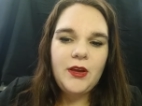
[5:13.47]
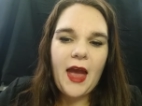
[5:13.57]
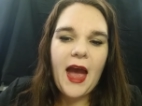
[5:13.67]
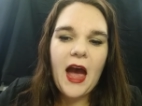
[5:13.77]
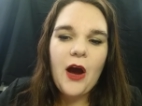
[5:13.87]

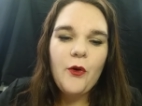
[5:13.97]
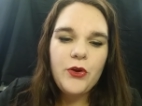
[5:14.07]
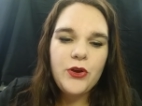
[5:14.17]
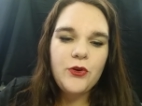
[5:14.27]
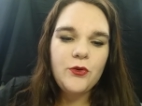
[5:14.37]
how
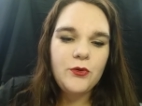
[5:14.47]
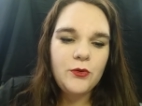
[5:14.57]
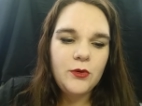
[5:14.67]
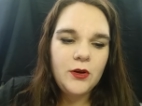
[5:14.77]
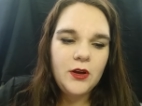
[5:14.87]

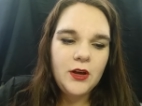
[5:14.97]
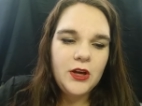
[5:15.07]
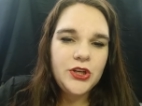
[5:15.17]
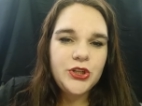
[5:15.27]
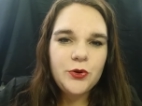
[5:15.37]
you
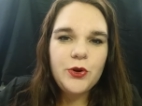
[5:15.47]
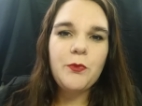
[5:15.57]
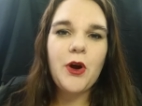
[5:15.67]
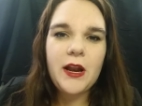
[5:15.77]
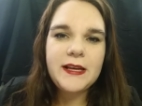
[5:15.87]
show your
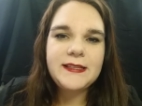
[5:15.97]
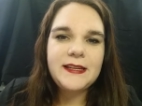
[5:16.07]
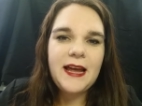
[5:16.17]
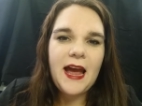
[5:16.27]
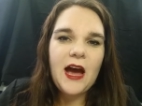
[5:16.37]
products
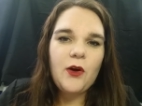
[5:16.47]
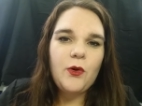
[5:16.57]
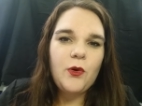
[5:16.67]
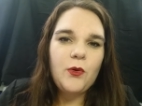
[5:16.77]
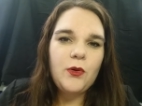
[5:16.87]
and
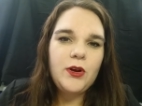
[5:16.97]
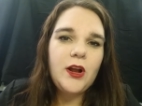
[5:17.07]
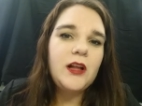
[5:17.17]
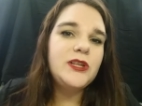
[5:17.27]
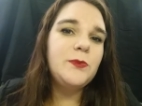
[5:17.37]
how
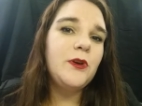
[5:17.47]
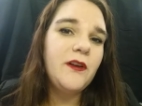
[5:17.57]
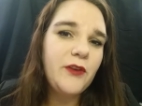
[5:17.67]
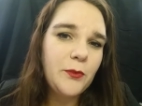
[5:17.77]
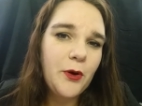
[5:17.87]
knowledgeable
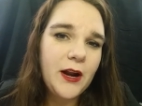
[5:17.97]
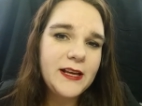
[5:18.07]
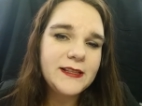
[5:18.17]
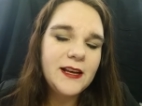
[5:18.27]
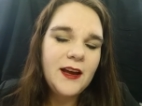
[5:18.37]
of your
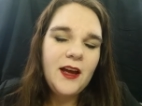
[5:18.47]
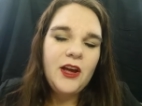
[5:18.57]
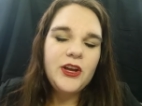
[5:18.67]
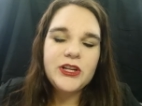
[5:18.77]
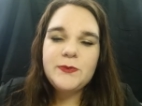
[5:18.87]
products,
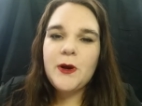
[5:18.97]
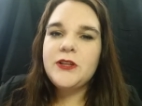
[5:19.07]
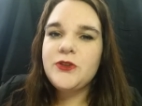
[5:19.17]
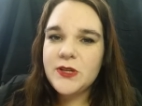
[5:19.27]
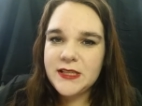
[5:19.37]
your
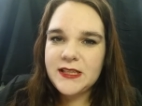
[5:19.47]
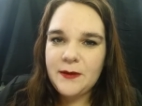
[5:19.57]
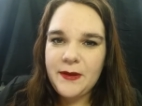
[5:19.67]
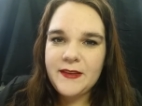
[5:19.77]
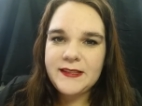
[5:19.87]
sponsoring is going
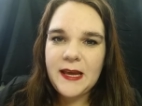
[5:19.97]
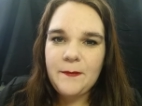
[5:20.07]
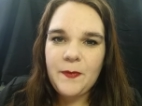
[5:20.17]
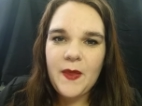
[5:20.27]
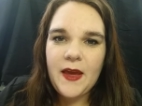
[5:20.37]
to be the
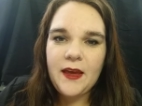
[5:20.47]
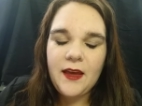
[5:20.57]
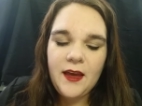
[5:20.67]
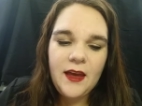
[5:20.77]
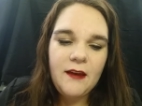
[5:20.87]
same thing.
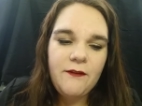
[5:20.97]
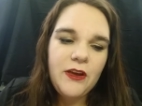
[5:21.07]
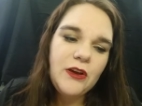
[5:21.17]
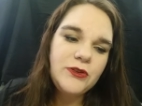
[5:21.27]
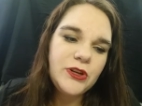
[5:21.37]
If
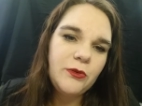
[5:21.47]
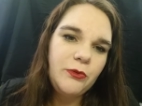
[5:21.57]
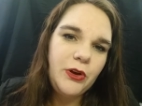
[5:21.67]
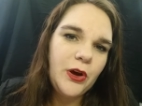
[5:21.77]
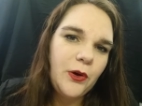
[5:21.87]
you
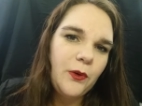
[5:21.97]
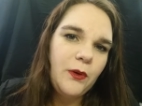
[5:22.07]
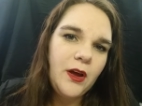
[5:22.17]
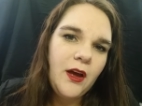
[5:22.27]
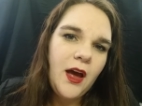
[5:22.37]
don't know